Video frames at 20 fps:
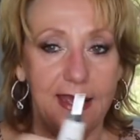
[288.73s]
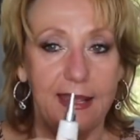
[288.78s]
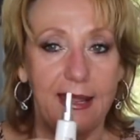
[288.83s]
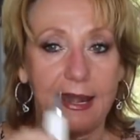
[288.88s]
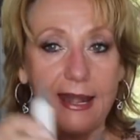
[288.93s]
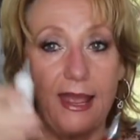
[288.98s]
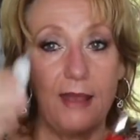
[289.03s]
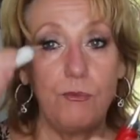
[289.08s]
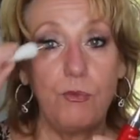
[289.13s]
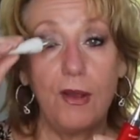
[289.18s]

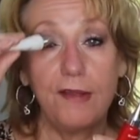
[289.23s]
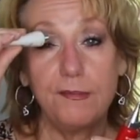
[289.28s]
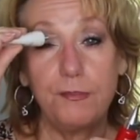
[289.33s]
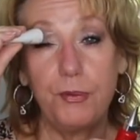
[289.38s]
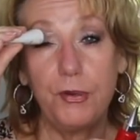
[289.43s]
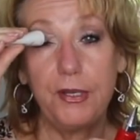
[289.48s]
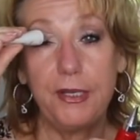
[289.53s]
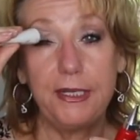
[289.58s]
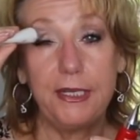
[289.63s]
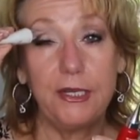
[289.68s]
and I
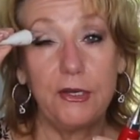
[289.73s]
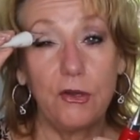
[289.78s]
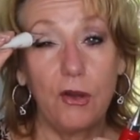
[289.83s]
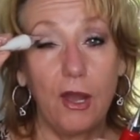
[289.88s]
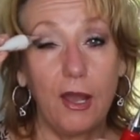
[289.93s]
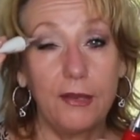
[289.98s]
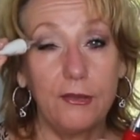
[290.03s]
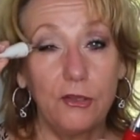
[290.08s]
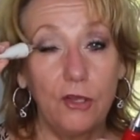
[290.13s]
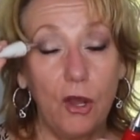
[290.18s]
was putting it
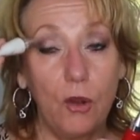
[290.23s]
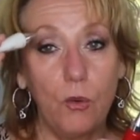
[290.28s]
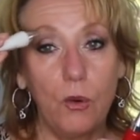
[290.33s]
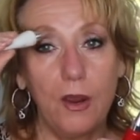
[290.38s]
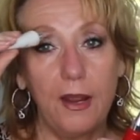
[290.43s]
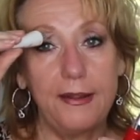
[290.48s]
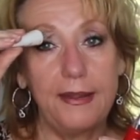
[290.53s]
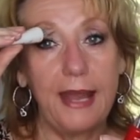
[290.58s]
on lower,